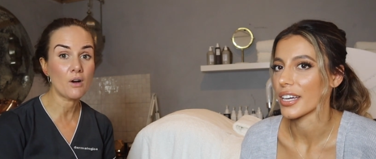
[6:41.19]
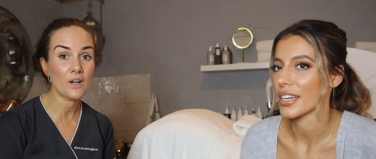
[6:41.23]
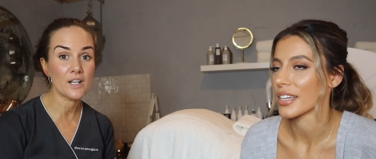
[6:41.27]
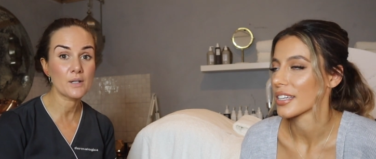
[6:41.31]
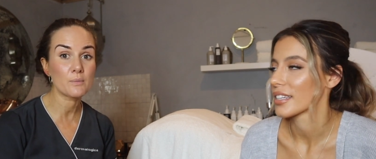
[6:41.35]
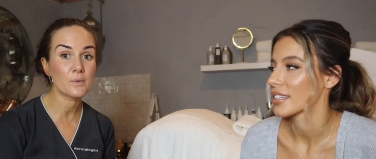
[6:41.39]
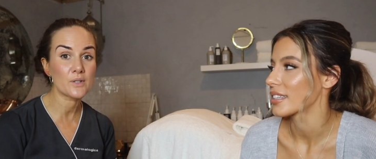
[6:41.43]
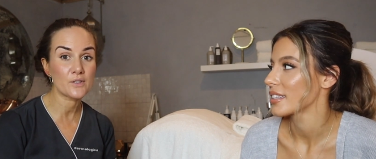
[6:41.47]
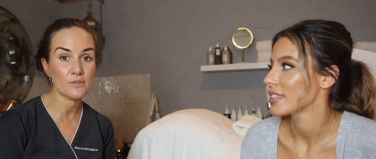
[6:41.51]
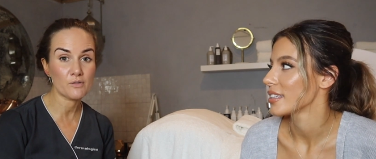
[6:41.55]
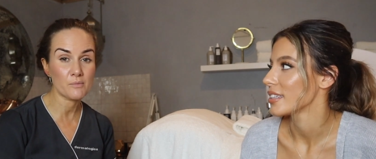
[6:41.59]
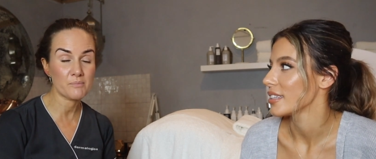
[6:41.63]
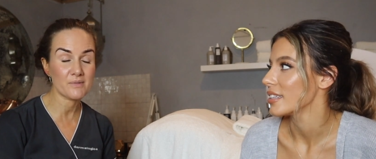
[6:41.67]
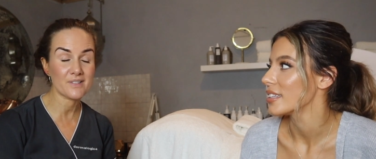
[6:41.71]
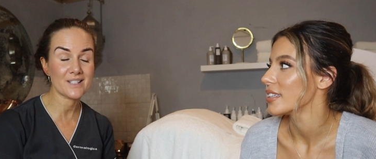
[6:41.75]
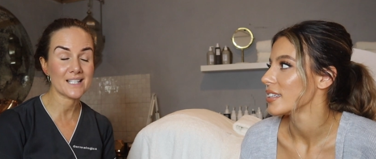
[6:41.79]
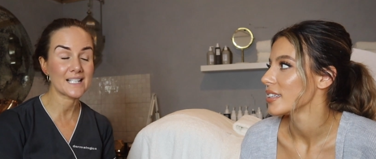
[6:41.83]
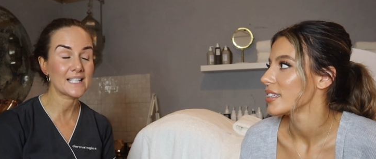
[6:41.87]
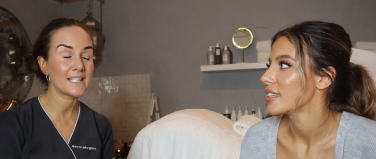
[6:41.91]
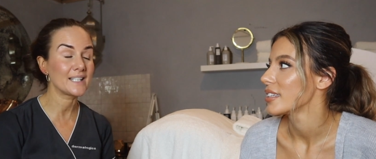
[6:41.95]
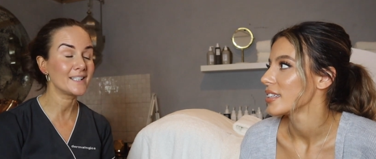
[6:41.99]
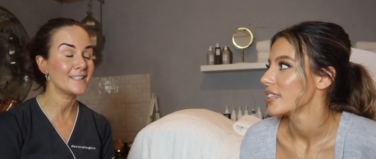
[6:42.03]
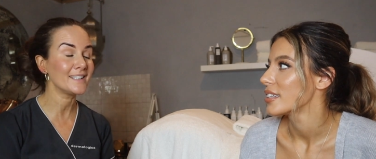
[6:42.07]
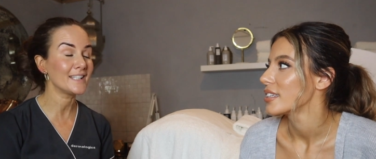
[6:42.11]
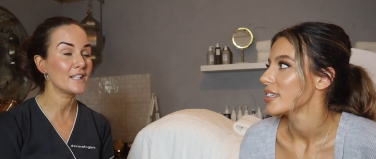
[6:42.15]
Speaker 1: a Hollywood or
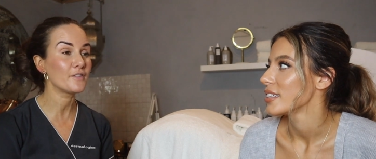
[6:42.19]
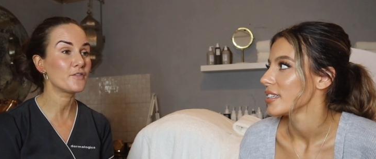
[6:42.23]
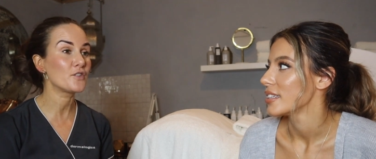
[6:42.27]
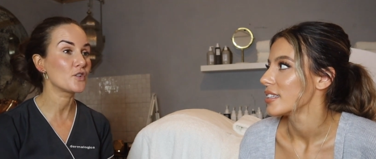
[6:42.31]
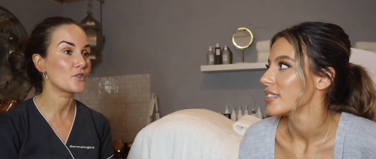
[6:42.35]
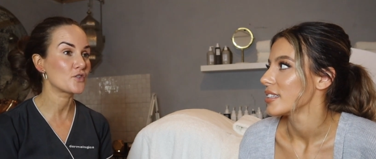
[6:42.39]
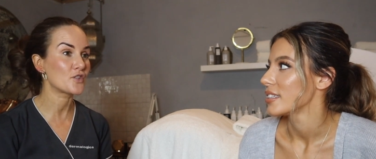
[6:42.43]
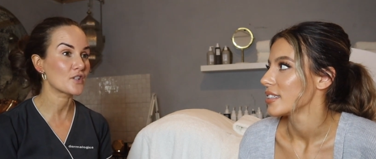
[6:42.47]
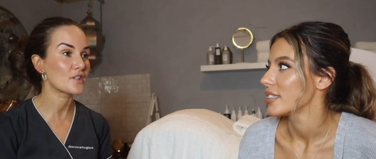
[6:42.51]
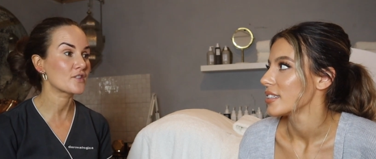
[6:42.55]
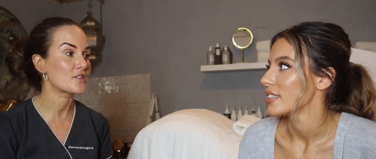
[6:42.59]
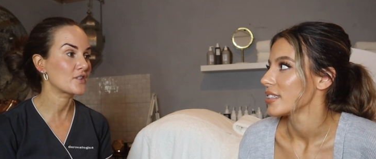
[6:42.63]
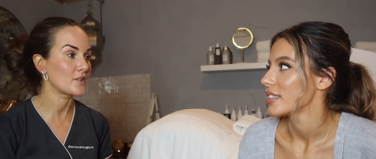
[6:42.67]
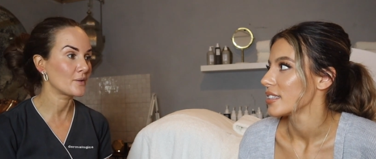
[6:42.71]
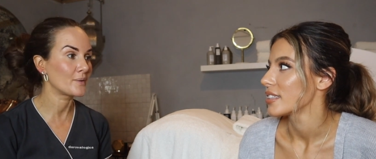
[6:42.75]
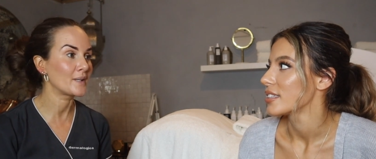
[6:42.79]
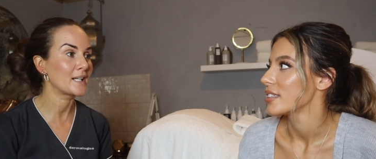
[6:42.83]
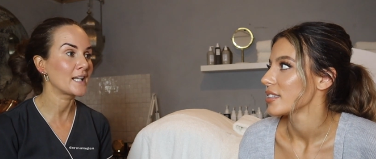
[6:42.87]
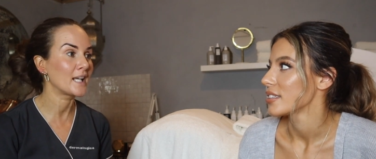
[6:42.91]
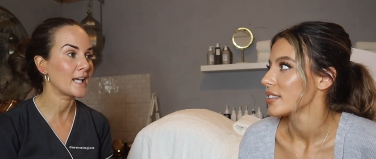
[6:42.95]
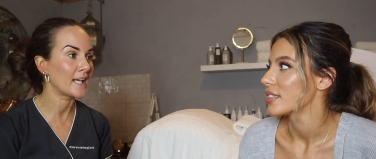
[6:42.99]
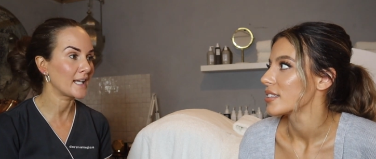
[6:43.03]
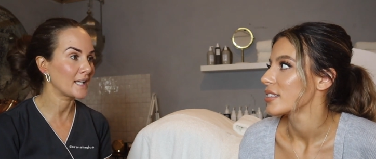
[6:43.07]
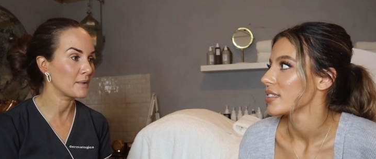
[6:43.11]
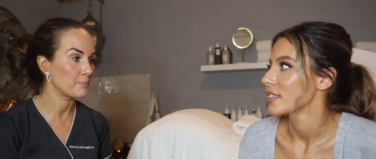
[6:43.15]
Brazilian. If you're just
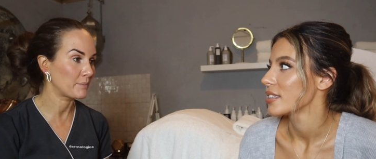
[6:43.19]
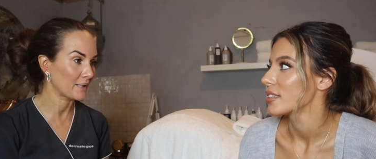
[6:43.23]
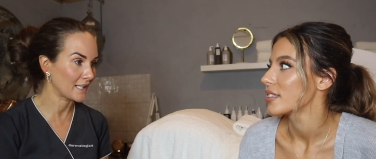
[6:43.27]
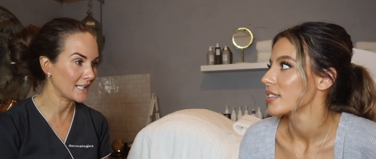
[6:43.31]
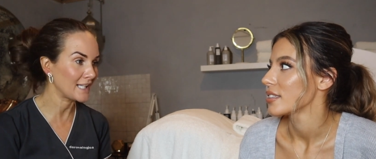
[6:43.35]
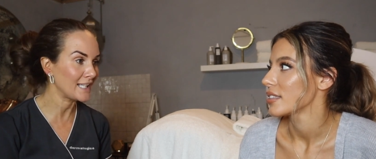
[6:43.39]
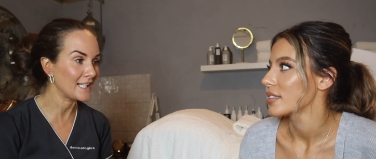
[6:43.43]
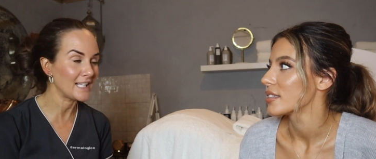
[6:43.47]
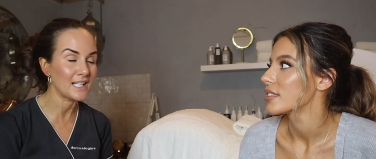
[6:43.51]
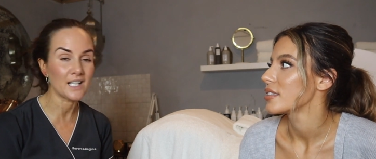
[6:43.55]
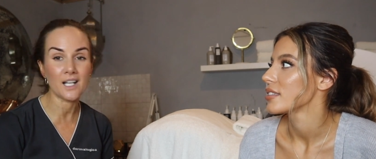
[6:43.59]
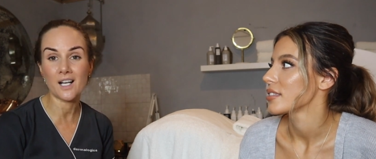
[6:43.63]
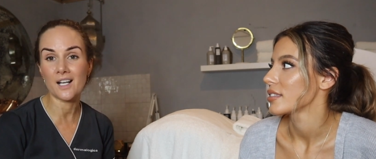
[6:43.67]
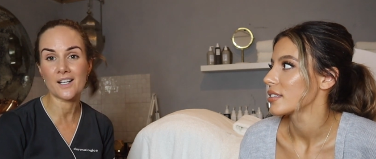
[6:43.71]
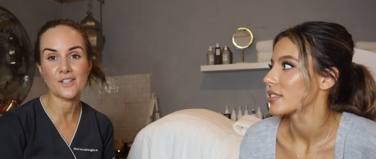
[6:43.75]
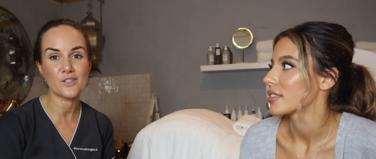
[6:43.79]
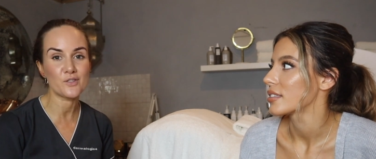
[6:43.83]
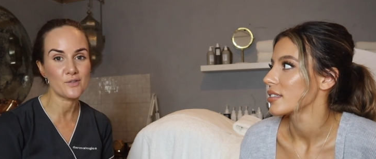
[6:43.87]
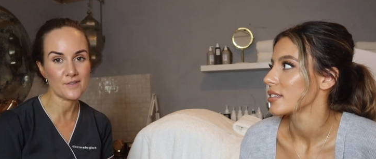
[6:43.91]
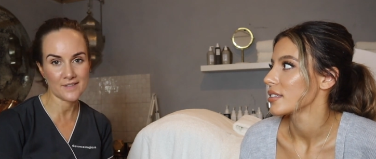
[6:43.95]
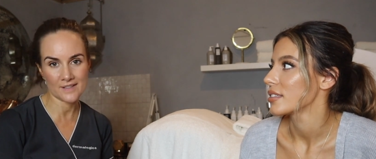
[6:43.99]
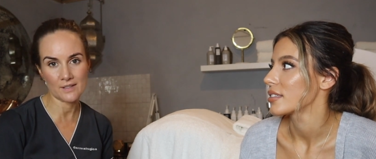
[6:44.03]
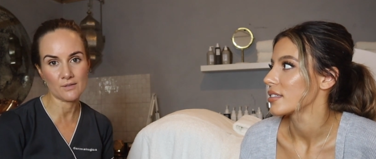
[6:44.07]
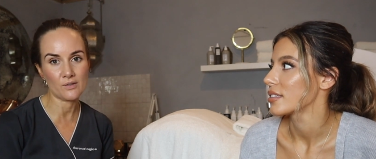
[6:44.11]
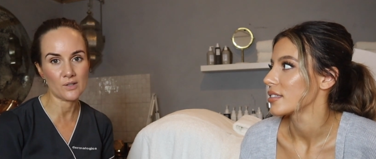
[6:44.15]
doing a bikini
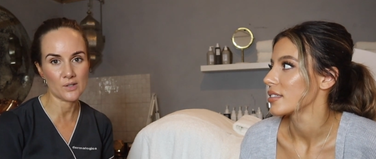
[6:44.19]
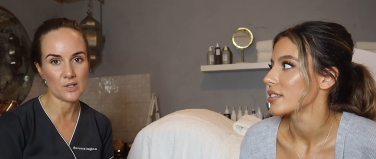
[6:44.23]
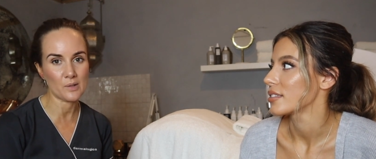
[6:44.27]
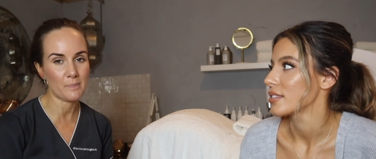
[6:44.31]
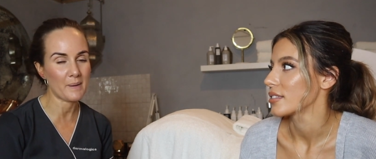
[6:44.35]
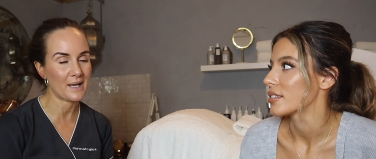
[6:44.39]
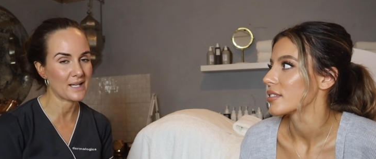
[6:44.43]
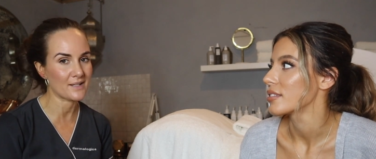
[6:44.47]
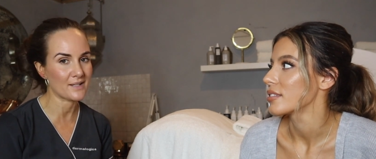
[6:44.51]
light, you've still got your